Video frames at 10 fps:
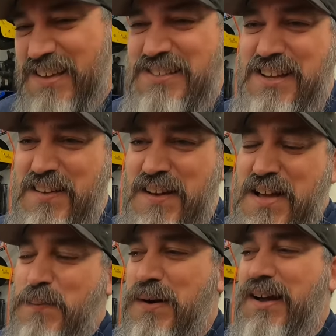So,
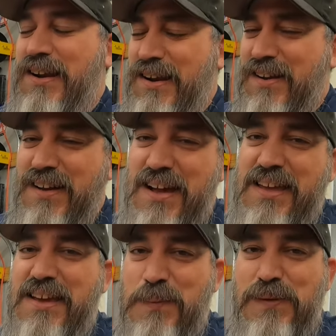but yeah, I
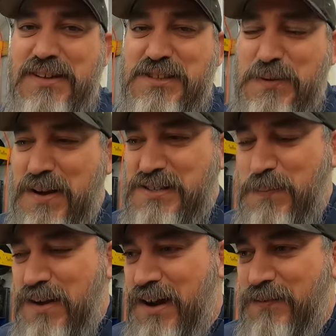can't complain too much.
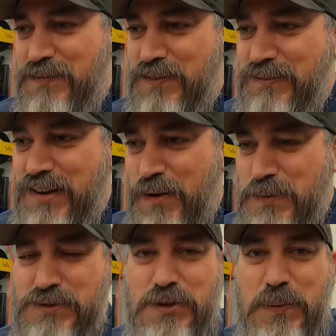I've been off for, you know,
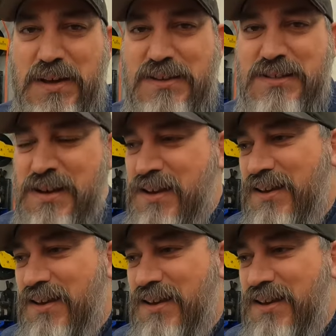almost 2 weeks.